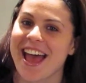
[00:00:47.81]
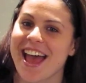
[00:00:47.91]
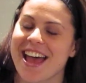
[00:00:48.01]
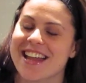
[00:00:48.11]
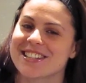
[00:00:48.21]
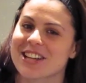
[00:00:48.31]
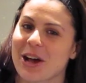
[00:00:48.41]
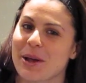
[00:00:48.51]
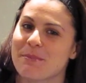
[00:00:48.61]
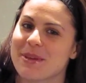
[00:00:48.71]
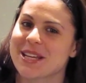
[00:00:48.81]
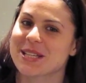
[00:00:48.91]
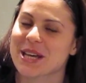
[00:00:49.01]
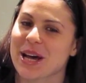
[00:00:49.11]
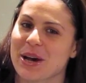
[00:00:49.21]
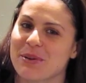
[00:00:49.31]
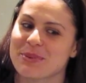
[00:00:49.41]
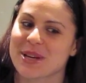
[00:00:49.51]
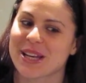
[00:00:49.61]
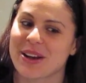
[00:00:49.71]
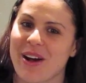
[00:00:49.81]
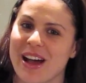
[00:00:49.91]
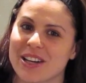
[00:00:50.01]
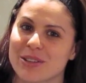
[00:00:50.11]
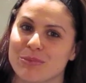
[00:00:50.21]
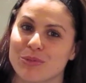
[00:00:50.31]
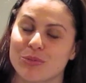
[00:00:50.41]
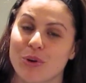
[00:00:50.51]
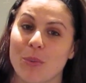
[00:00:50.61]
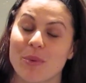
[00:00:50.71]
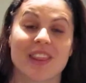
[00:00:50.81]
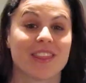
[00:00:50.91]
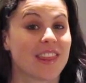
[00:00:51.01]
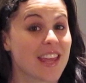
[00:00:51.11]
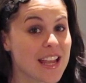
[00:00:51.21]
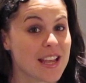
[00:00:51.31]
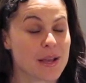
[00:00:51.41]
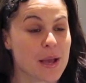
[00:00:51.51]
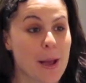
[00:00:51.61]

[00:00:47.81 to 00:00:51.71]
And I picked up an item from the